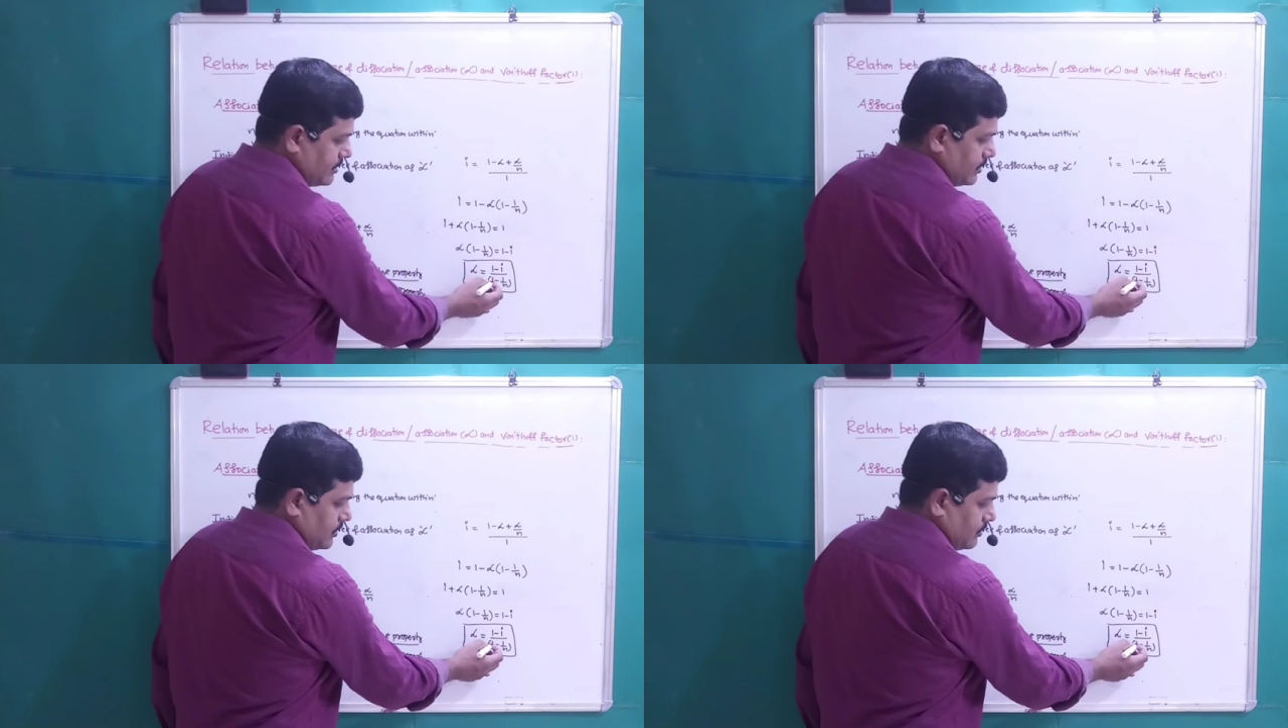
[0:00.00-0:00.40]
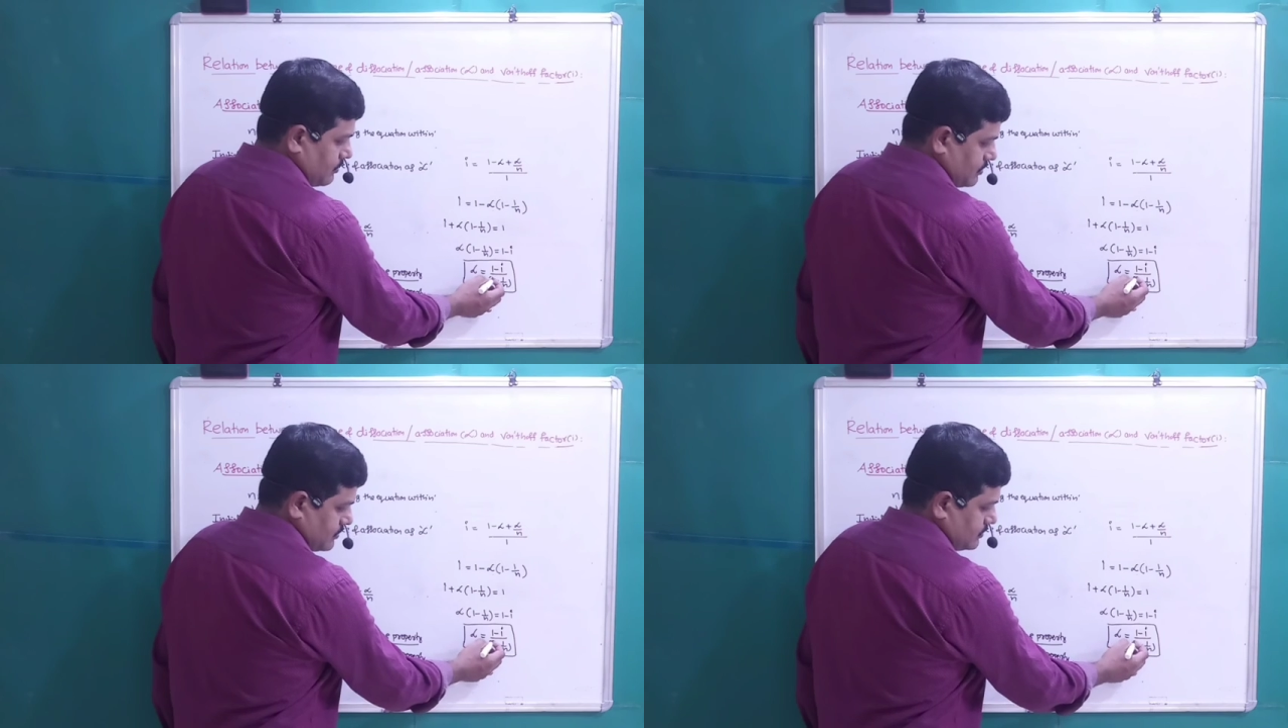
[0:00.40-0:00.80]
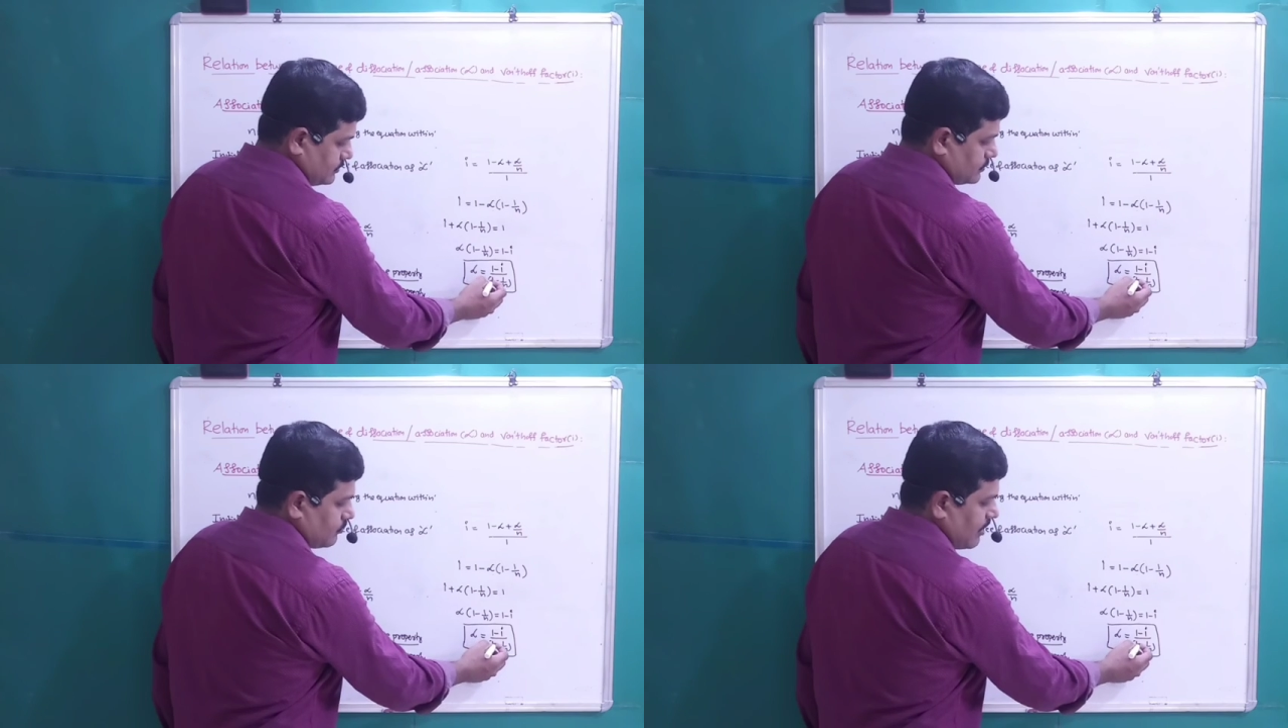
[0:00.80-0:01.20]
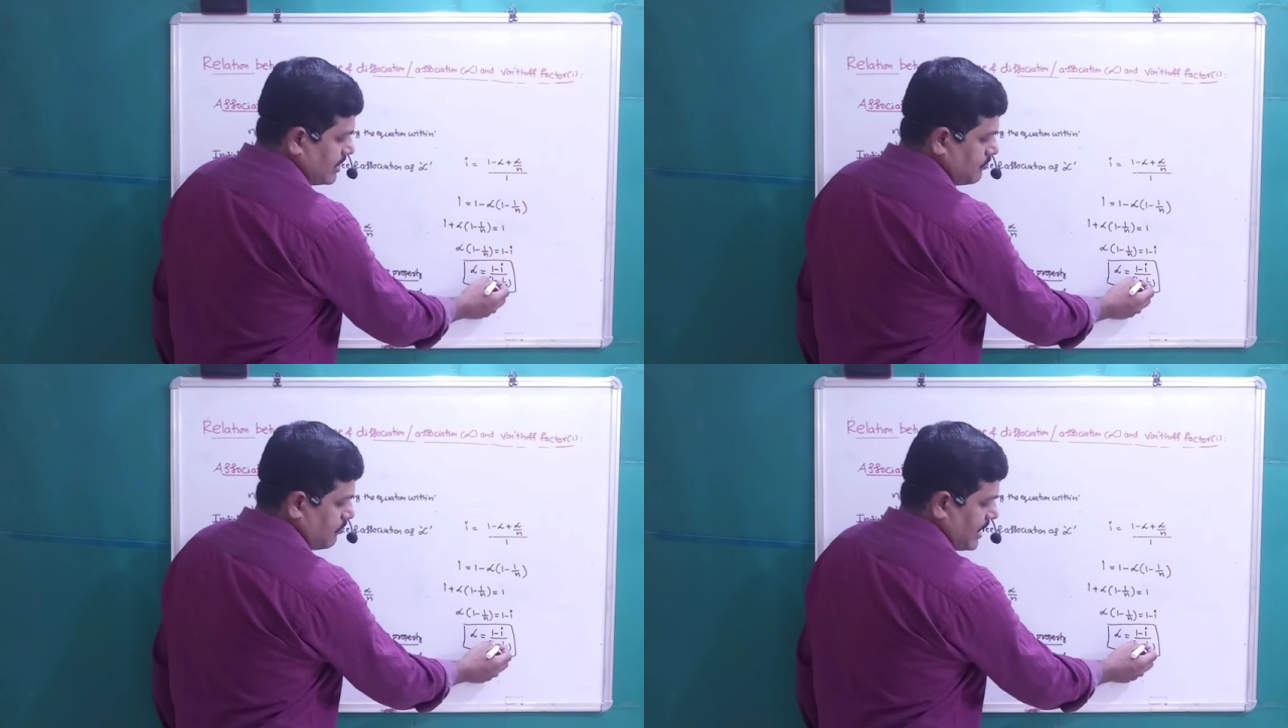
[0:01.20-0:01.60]

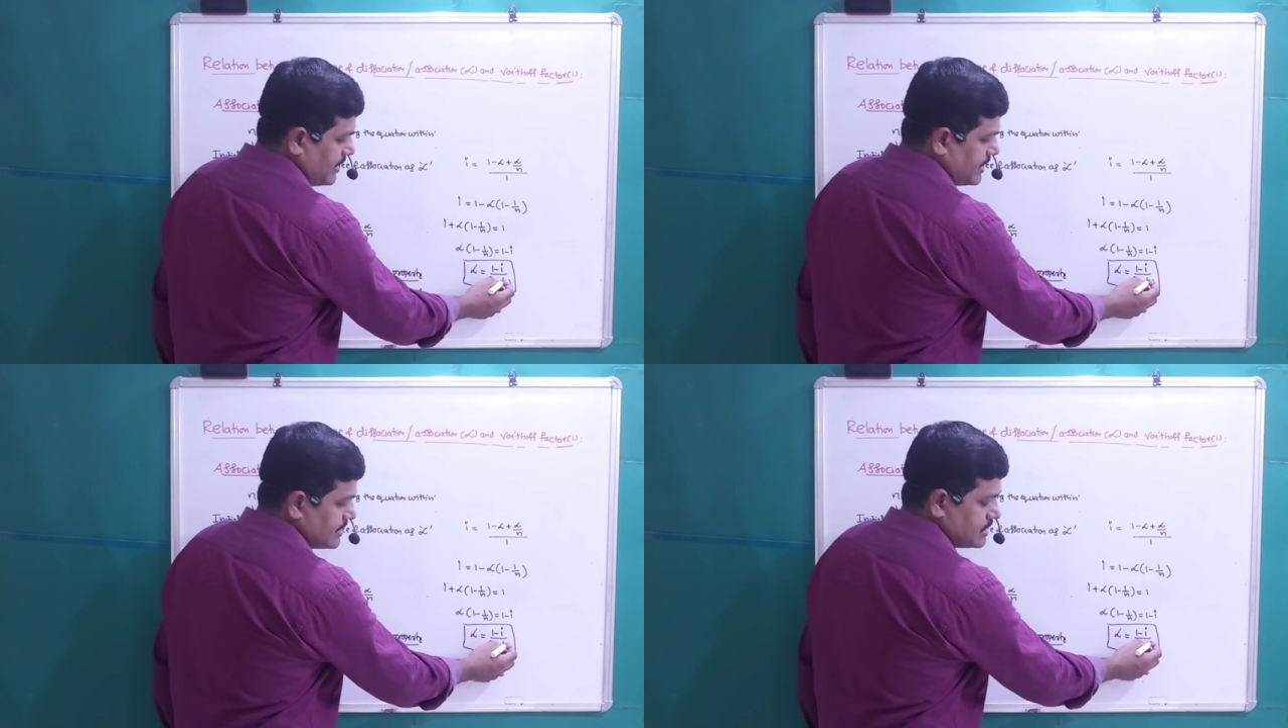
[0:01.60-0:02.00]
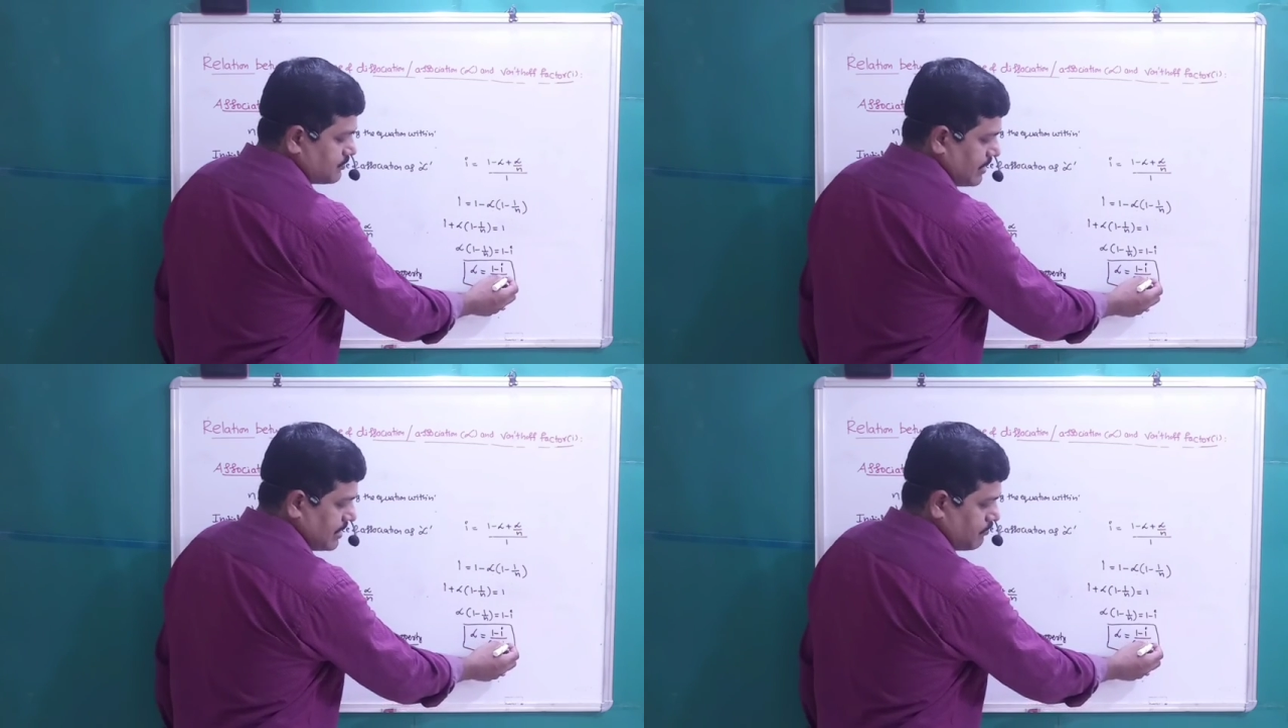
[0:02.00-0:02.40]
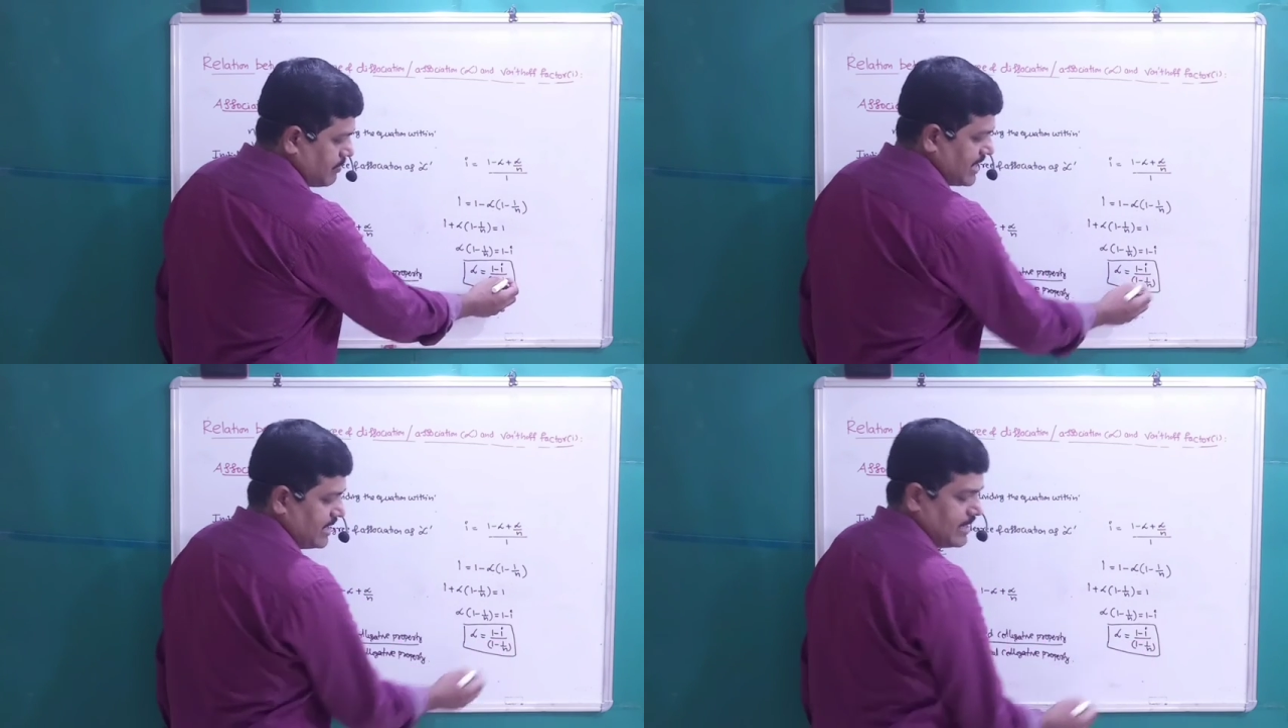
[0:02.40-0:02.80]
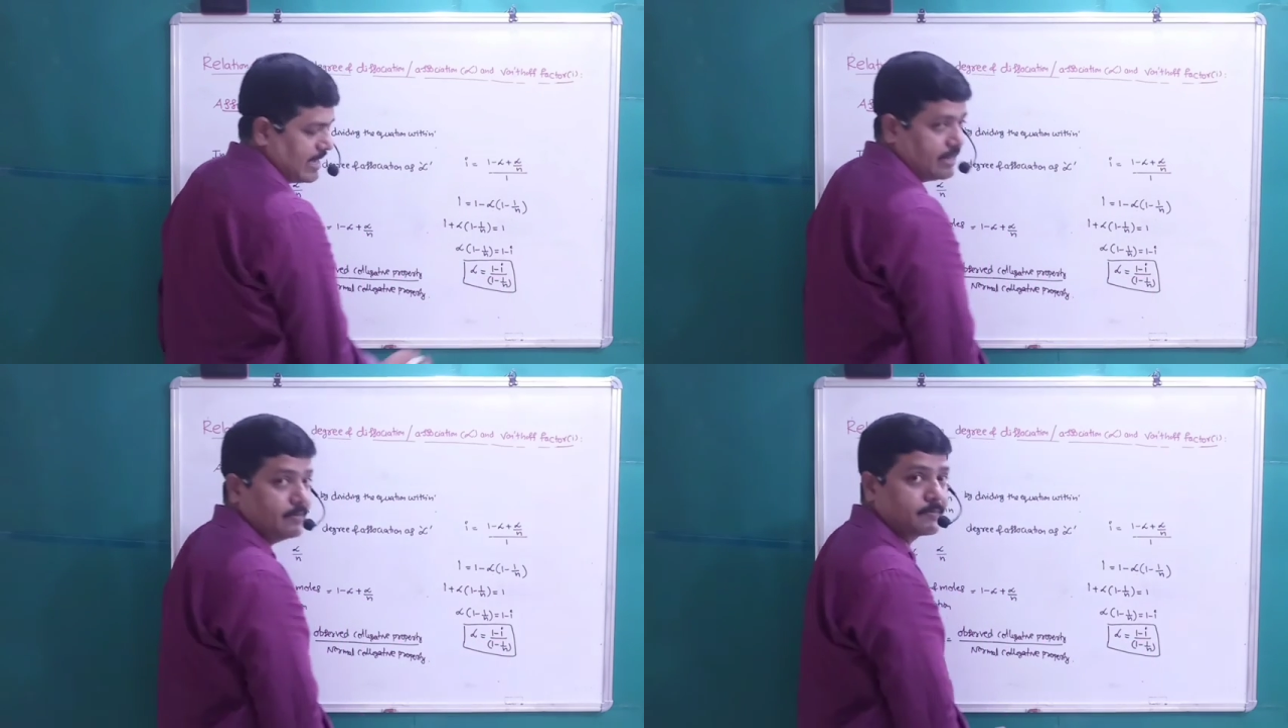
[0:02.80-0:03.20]
1 minus 1 by n.